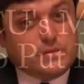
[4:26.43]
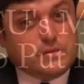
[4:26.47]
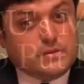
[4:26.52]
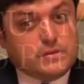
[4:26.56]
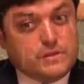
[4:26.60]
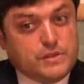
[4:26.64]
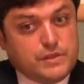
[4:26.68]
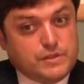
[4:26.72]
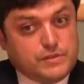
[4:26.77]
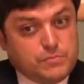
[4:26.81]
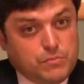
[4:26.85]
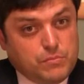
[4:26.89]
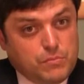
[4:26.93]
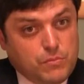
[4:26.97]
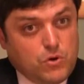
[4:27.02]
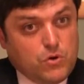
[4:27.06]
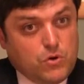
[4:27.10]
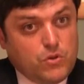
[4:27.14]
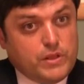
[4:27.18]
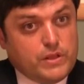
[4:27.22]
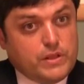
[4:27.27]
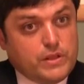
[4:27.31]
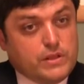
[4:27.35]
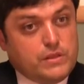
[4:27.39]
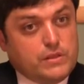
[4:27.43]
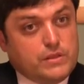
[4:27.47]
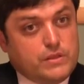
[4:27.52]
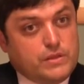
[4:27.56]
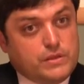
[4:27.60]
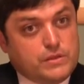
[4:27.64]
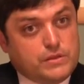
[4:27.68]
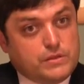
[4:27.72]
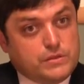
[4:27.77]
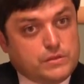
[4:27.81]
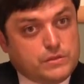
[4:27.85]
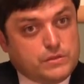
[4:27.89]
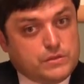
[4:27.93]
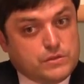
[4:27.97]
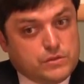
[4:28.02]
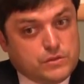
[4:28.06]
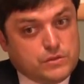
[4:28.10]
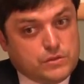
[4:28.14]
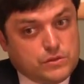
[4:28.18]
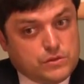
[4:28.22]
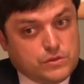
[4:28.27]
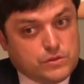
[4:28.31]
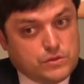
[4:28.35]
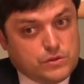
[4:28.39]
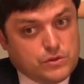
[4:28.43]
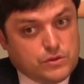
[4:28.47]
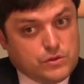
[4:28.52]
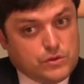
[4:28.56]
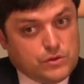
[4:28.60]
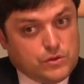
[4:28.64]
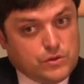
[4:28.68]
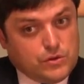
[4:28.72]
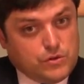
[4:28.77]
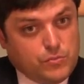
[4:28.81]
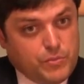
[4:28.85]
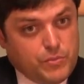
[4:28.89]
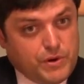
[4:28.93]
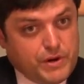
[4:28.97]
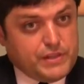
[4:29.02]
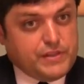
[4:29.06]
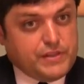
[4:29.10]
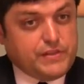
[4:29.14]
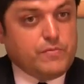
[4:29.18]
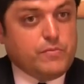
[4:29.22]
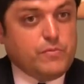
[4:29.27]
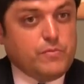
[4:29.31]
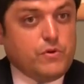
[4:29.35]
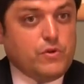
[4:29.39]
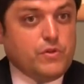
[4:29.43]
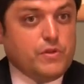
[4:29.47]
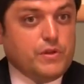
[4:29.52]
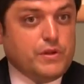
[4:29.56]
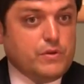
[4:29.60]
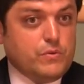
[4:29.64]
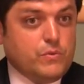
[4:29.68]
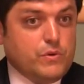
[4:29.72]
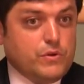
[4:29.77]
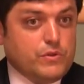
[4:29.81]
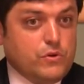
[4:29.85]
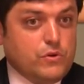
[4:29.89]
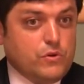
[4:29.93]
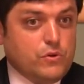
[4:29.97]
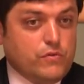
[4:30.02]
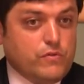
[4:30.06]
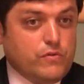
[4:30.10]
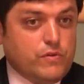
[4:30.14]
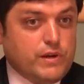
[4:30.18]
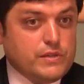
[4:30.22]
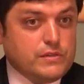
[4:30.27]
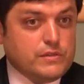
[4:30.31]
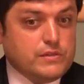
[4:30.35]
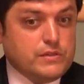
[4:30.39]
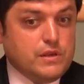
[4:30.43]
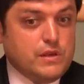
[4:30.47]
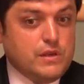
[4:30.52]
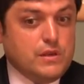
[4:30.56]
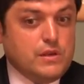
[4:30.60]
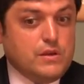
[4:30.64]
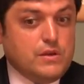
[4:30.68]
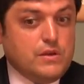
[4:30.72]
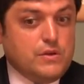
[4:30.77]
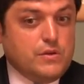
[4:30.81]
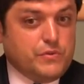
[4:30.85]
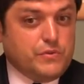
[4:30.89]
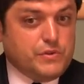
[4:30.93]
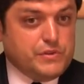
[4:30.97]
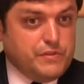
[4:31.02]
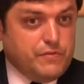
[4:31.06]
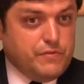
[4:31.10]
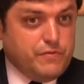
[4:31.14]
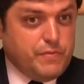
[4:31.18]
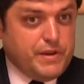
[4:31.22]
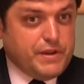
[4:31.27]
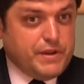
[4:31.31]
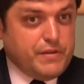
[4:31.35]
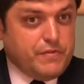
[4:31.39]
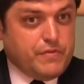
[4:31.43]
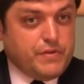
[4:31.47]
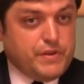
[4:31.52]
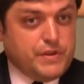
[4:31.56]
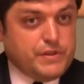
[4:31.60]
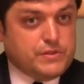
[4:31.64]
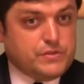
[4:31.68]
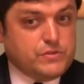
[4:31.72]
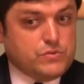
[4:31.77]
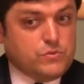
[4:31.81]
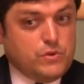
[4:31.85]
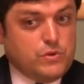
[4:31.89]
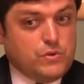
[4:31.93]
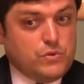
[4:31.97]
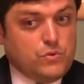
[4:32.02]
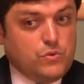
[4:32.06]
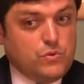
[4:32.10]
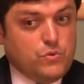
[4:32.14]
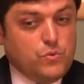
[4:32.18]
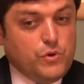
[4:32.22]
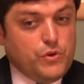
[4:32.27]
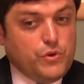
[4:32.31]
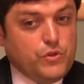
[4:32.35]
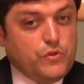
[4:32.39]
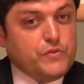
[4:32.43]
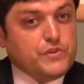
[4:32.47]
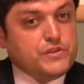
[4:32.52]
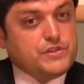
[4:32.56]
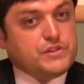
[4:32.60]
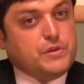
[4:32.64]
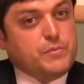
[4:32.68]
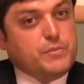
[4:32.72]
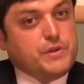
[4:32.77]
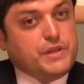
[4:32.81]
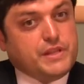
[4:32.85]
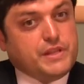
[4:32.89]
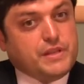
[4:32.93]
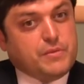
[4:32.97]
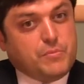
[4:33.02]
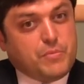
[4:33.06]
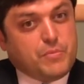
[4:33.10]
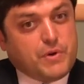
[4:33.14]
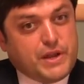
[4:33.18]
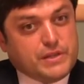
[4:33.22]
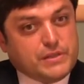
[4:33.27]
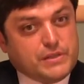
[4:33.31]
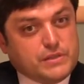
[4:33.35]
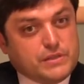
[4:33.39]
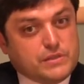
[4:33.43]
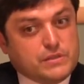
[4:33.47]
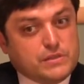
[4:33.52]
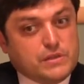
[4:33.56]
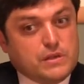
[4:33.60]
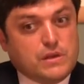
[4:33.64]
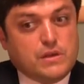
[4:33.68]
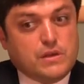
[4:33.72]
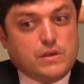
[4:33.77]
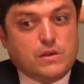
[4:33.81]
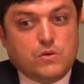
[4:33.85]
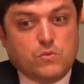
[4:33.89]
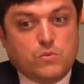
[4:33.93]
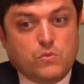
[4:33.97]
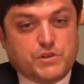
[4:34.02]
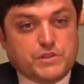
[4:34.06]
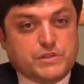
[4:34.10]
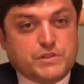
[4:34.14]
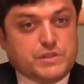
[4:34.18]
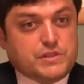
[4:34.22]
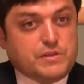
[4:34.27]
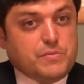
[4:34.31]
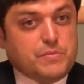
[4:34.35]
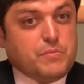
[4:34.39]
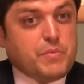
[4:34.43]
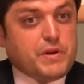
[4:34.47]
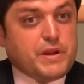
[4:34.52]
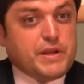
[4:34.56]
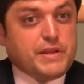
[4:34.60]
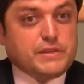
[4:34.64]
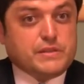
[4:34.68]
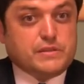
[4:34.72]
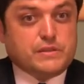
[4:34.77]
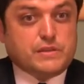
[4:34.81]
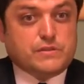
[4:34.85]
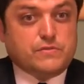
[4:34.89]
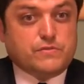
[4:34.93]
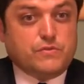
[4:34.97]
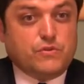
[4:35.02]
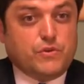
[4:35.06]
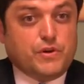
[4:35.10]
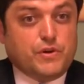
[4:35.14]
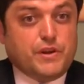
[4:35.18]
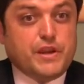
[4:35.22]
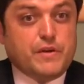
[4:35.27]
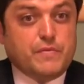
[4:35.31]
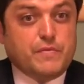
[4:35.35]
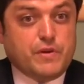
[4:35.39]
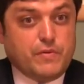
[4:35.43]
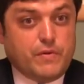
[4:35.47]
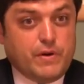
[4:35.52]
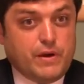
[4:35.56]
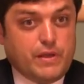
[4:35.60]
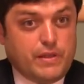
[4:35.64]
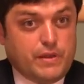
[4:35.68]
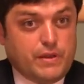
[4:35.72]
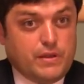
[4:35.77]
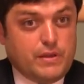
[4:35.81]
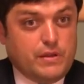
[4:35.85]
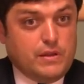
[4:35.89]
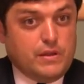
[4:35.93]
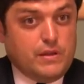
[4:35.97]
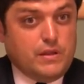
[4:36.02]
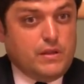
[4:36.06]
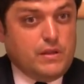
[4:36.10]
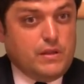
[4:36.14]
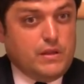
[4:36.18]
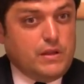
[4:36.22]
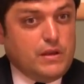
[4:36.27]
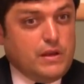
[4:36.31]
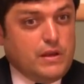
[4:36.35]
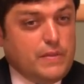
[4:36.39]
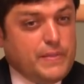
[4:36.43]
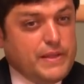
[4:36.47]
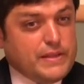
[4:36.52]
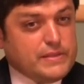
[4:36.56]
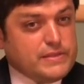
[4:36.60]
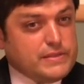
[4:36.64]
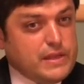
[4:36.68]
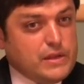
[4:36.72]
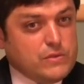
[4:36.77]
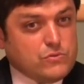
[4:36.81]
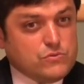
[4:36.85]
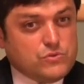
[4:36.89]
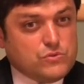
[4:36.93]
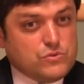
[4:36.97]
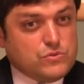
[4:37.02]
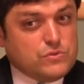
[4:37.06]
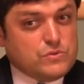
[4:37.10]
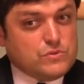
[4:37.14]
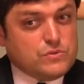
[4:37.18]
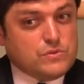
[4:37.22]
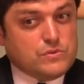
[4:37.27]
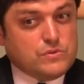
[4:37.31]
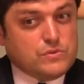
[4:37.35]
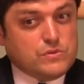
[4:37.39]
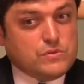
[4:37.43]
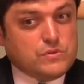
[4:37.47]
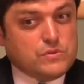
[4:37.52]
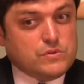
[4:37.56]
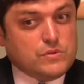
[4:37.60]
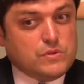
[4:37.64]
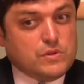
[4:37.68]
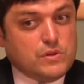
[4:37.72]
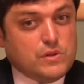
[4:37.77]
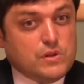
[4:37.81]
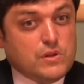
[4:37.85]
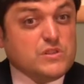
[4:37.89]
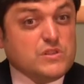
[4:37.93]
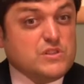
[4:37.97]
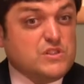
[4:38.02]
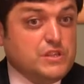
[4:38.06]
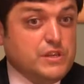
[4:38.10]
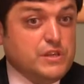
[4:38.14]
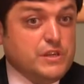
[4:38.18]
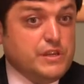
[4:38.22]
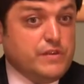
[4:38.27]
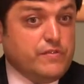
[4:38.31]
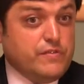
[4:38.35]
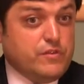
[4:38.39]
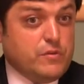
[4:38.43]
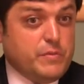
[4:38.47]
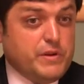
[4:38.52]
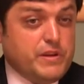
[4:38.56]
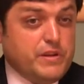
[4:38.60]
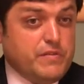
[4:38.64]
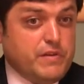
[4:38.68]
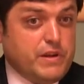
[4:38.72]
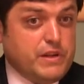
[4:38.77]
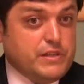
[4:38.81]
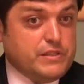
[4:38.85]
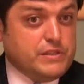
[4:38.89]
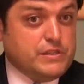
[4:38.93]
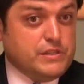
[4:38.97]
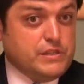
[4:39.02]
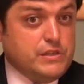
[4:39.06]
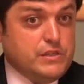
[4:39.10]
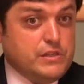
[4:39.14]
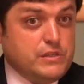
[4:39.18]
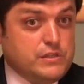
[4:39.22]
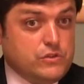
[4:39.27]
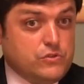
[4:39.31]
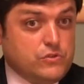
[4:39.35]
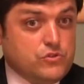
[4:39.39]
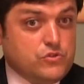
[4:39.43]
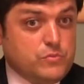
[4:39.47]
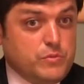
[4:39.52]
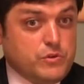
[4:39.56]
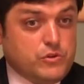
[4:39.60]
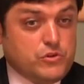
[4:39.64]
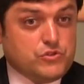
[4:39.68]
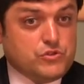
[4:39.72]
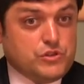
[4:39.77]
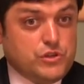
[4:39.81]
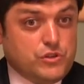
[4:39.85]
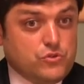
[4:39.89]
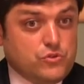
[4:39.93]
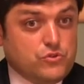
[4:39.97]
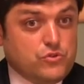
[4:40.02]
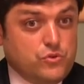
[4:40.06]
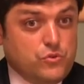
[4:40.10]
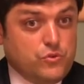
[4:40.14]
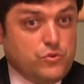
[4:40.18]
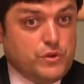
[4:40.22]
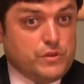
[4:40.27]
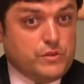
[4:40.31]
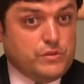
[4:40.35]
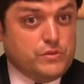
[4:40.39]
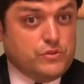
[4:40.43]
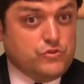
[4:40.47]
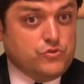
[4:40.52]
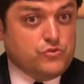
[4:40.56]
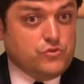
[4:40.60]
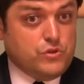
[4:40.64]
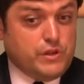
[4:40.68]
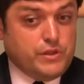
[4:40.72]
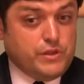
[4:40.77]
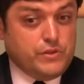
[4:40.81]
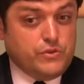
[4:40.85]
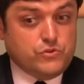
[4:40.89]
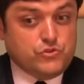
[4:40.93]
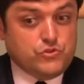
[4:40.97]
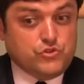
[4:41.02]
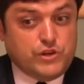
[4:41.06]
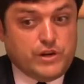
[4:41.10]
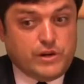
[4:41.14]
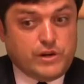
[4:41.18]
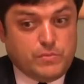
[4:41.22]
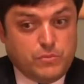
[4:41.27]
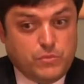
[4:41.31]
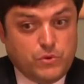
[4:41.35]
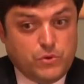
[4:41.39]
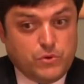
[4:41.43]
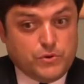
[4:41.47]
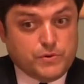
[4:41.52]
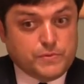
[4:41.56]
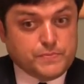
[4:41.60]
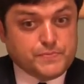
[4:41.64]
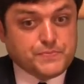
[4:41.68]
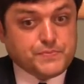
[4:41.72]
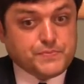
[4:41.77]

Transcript: this model, this cooperative model where all of us receive benefits when we don't discriminate in prices, when it's the same prices for everybody. And that sounds silly for many financial institutions because they don't do it. Usually you charge more